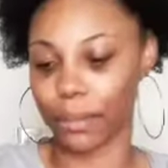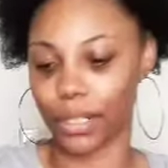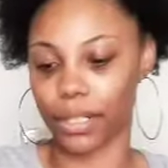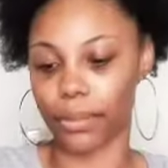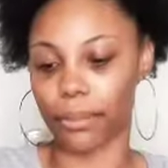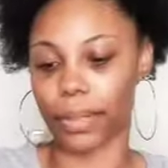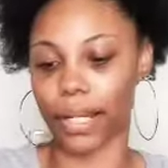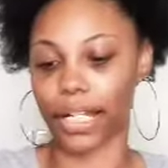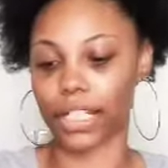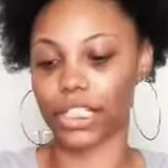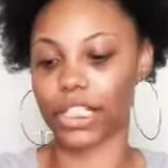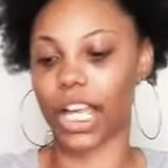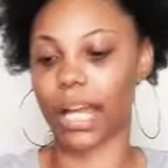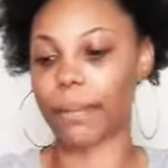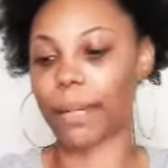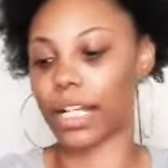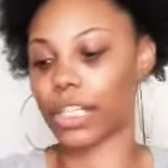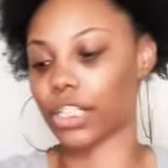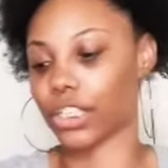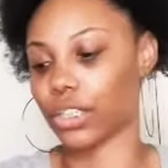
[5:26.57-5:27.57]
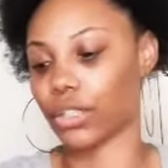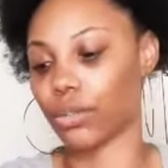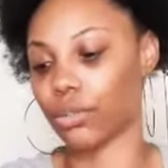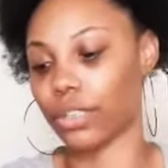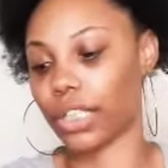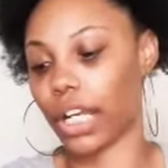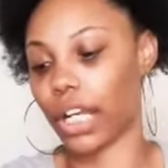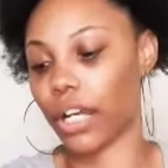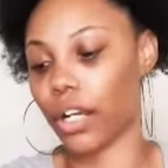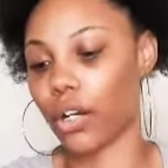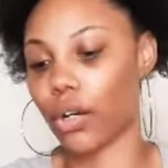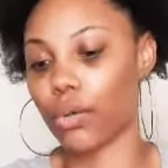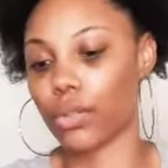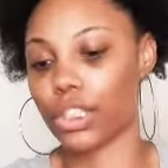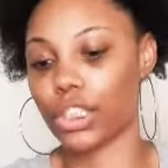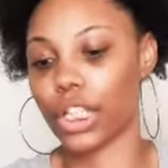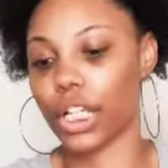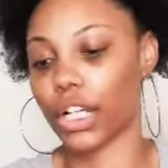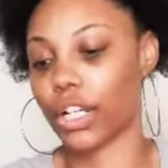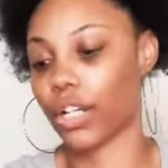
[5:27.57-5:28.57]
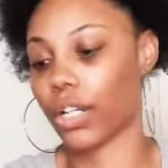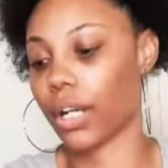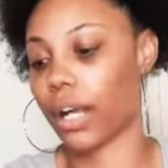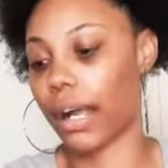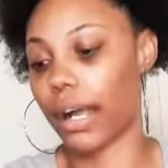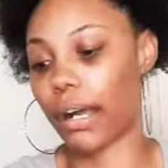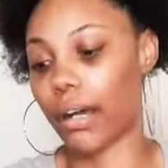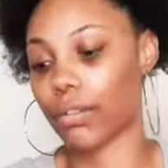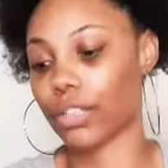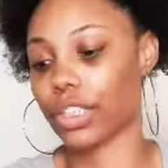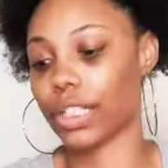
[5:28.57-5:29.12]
Butter by Shy by June. Y'all check her out.